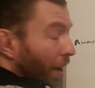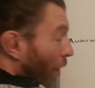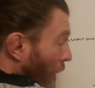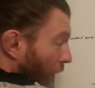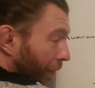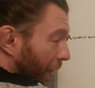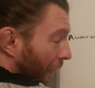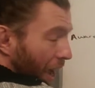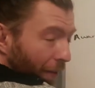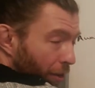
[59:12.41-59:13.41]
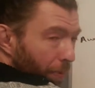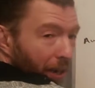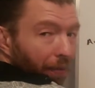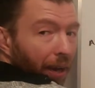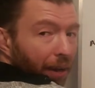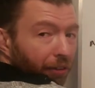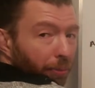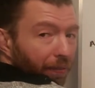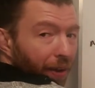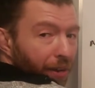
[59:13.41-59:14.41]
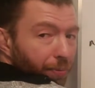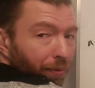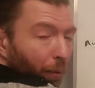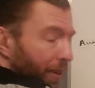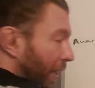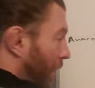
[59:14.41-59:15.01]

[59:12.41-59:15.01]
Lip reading: All of it, every bit of it has to be faced before we can